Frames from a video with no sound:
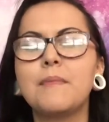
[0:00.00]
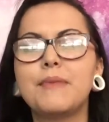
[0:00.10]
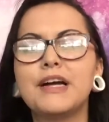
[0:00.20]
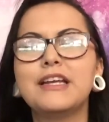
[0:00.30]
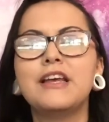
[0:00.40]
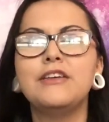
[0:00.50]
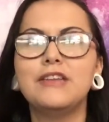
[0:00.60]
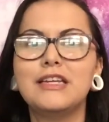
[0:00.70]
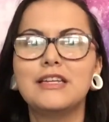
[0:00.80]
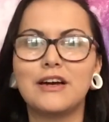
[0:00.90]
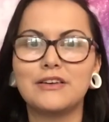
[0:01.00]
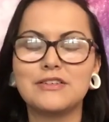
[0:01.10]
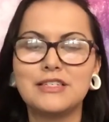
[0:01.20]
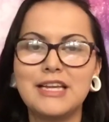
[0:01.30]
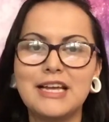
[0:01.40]
But you need to
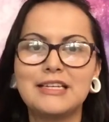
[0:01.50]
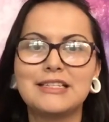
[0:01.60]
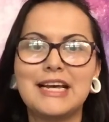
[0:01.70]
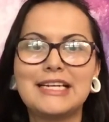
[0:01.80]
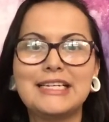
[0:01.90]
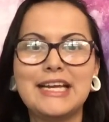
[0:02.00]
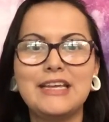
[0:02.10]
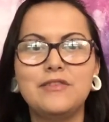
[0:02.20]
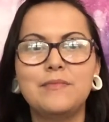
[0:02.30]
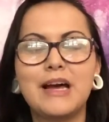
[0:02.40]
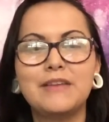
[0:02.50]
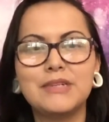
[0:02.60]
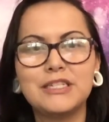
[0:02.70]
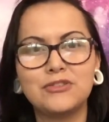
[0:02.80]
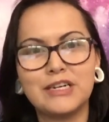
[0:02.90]
understand that day you might have
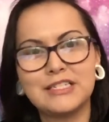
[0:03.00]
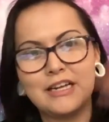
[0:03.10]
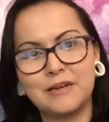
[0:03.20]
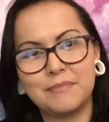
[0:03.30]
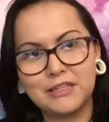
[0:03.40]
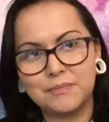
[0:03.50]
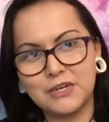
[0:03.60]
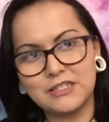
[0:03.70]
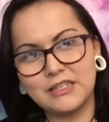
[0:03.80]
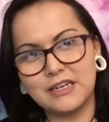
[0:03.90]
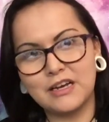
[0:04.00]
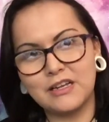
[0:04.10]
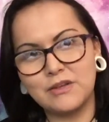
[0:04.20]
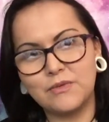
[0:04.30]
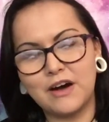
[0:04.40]
been stressed out about the person that cut
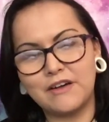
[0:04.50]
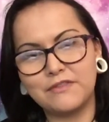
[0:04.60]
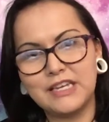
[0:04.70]
you off